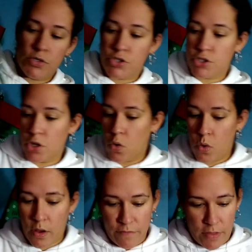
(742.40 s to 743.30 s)

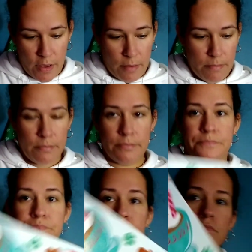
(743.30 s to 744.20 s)
show of them.
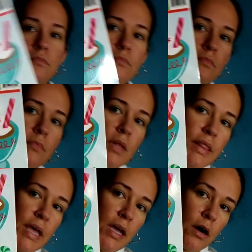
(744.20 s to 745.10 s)

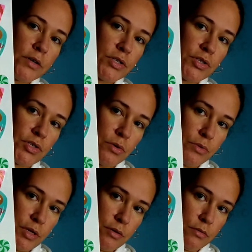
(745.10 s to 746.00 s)
They are
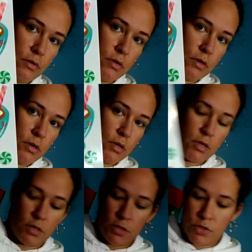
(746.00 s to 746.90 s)
so cute.
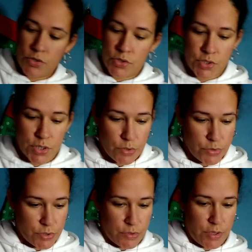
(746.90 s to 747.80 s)
So,
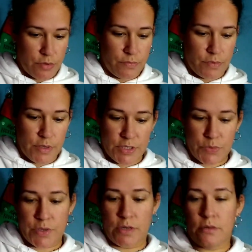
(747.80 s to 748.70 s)
so cute.
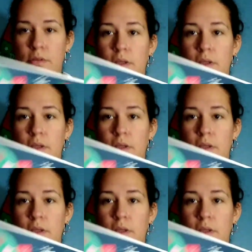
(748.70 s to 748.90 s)
This one,